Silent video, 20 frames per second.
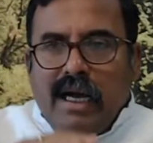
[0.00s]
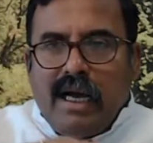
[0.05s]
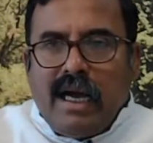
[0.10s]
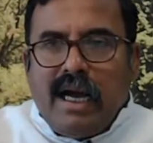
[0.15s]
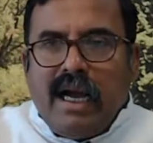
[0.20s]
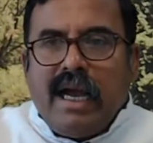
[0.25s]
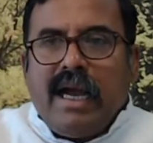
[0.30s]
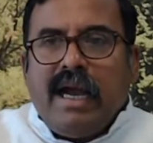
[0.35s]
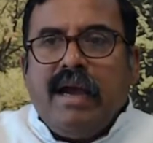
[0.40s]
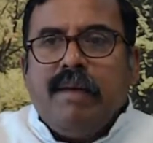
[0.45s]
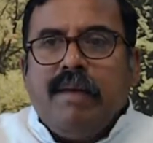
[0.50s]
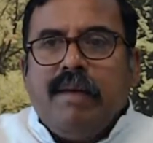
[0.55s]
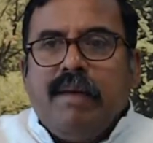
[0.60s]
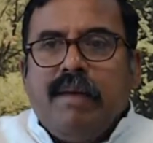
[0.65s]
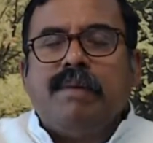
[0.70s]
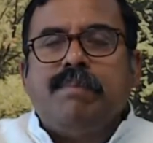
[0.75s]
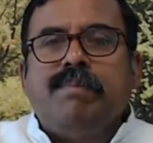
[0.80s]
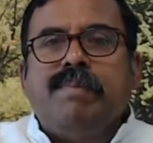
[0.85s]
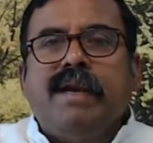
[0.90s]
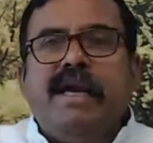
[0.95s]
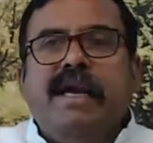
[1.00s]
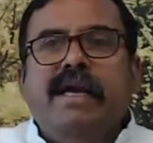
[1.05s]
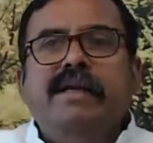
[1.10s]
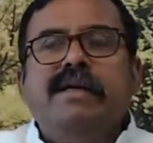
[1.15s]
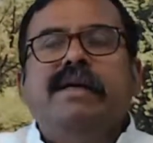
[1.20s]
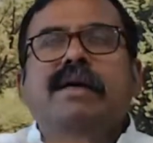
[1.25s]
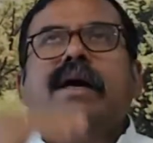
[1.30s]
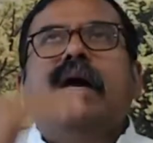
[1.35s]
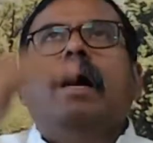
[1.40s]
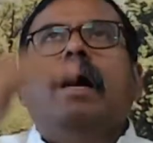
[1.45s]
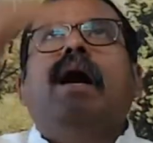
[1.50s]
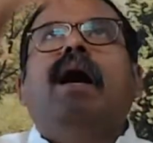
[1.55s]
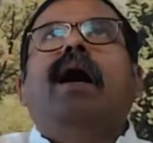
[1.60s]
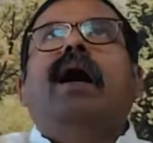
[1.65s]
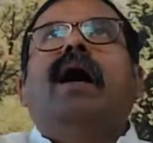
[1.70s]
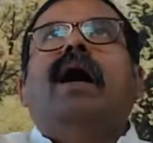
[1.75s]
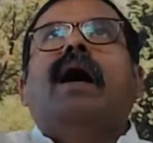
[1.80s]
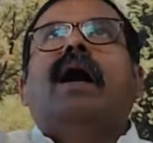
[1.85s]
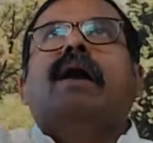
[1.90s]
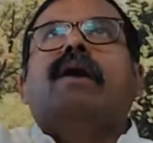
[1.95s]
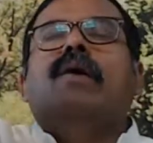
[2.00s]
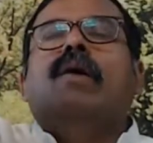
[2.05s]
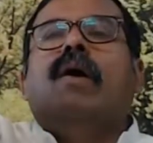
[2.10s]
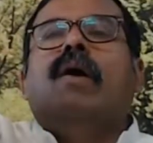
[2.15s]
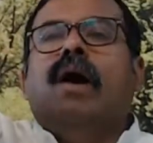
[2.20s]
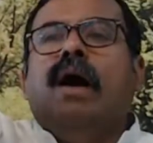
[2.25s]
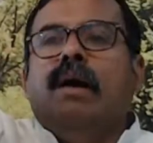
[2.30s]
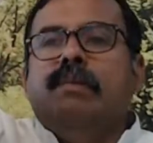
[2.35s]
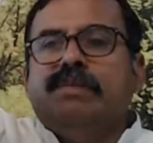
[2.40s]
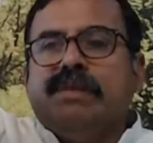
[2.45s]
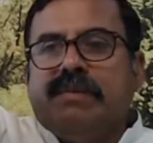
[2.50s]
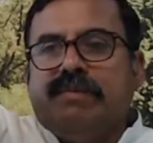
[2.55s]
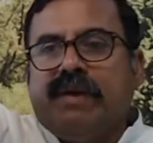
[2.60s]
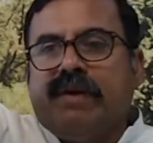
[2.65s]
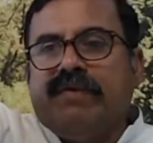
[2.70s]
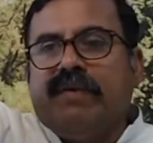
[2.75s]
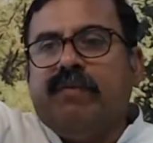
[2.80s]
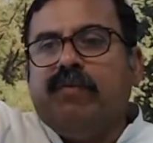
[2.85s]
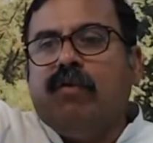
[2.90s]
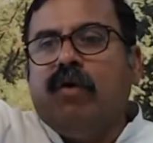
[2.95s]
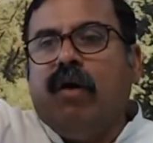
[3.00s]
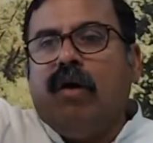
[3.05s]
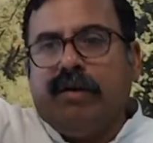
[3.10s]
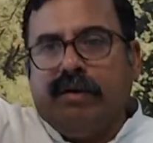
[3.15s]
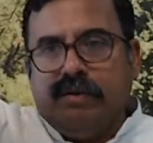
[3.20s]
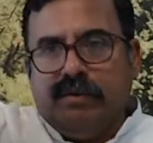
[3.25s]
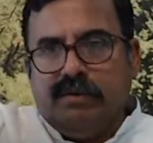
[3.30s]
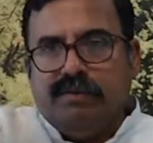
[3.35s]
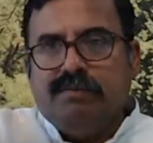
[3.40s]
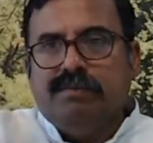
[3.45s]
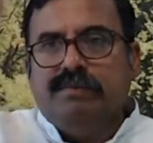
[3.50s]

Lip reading: I am separate and God. I am separate from God.